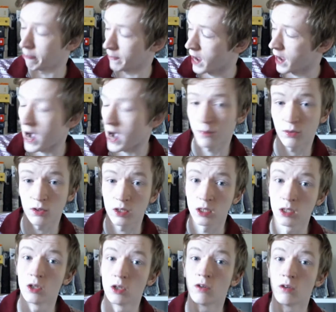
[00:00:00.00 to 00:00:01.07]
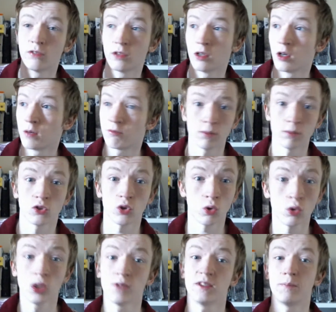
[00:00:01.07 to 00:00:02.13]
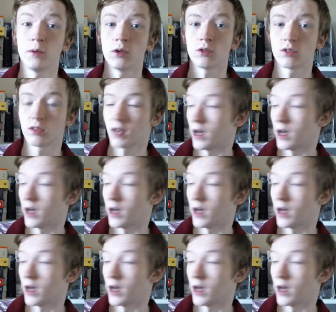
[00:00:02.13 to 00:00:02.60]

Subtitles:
I absolutely love pretty much all of his books.